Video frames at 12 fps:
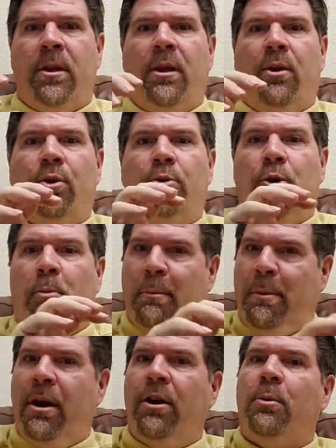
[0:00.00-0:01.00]
You're
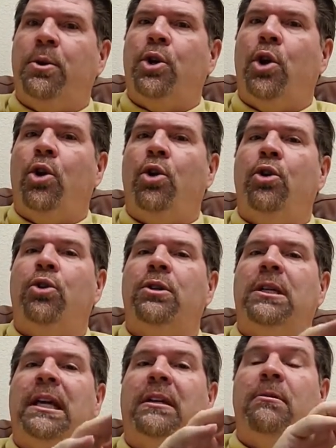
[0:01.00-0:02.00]
preparing a return
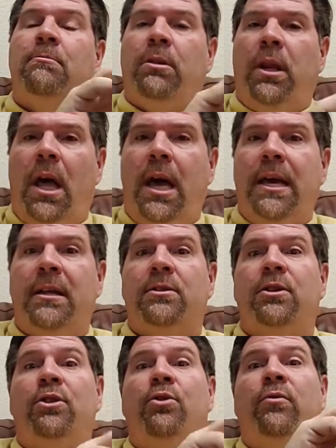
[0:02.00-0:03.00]
to get
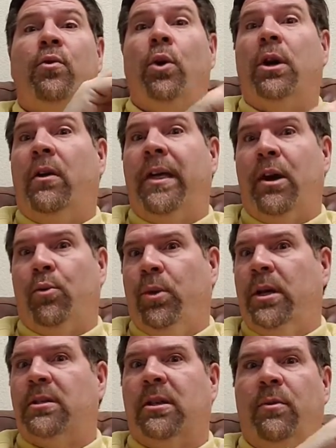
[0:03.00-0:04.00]
compliance and to avoid all that
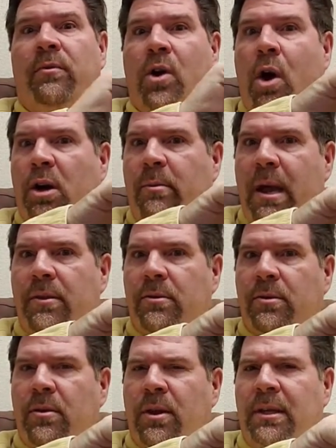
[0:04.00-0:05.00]
risk that we've talked about and
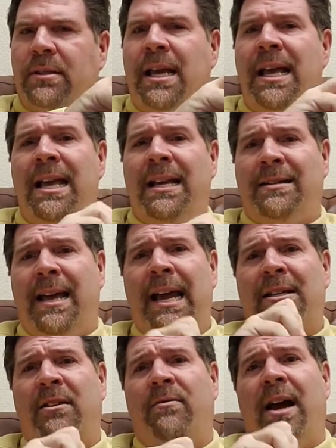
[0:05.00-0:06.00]
those other things.
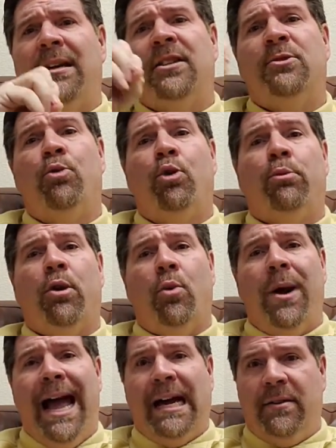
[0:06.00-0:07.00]
Tax advice is more
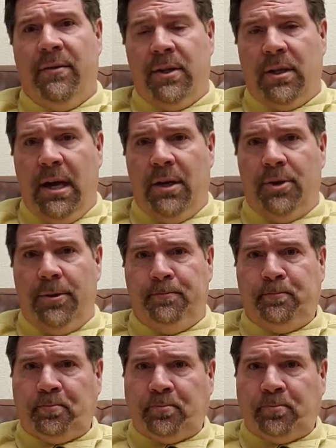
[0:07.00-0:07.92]
proactive discussion.